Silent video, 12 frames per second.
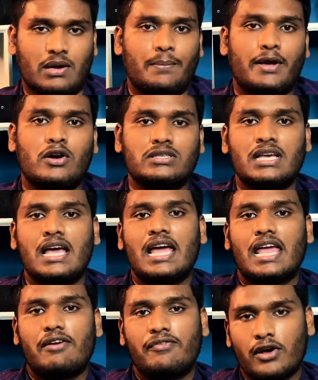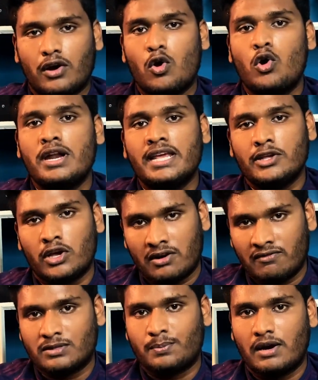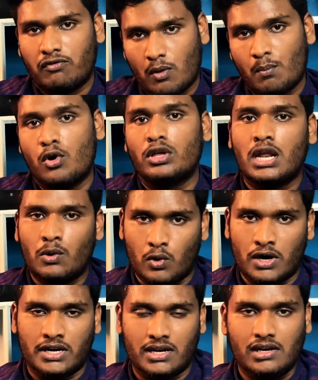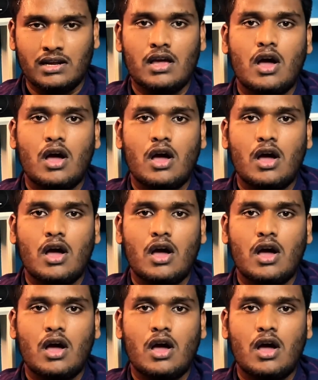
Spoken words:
because if you are holding your investment for more than 1 year,